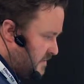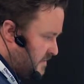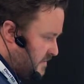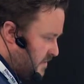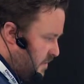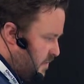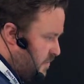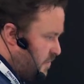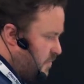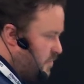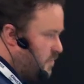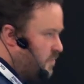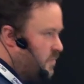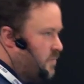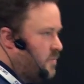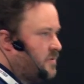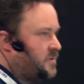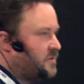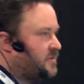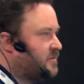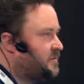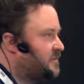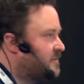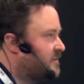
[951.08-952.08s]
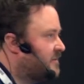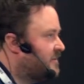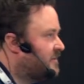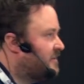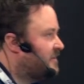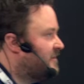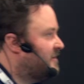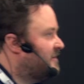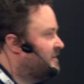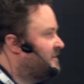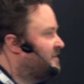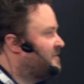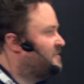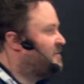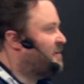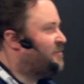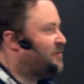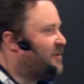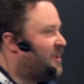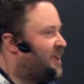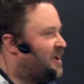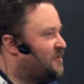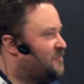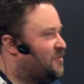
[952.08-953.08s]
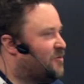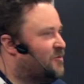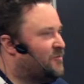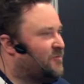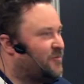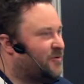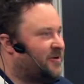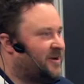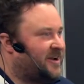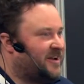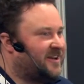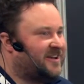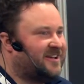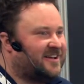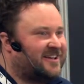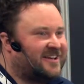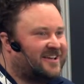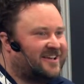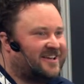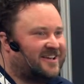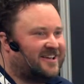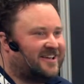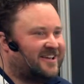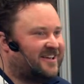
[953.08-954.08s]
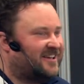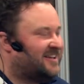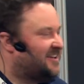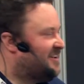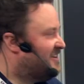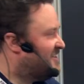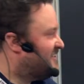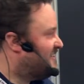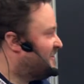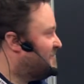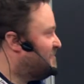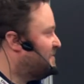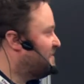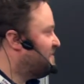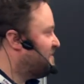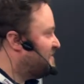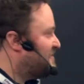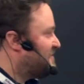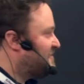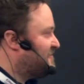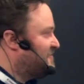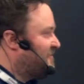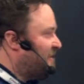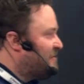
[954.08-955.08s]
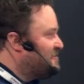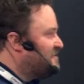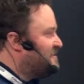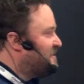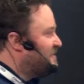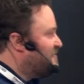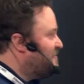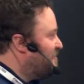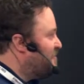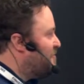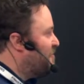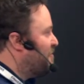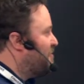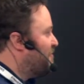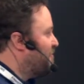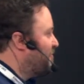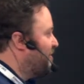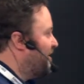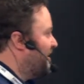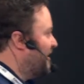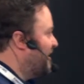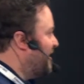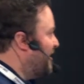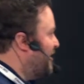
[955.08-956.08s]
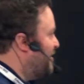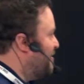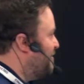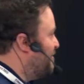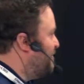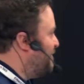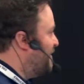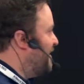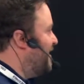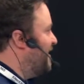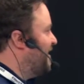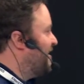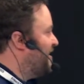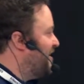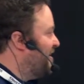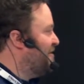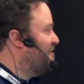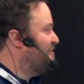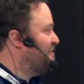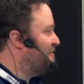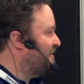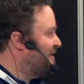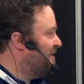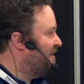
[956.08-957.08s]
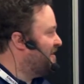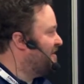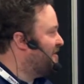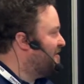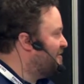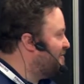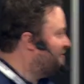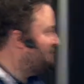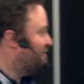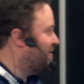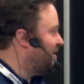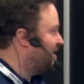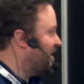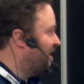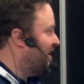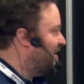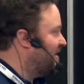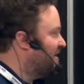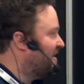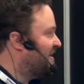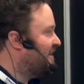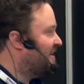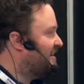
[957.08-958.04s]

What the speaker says: Oh, people like Wolverine. Has someone just voted for Wolverine over and over and over again?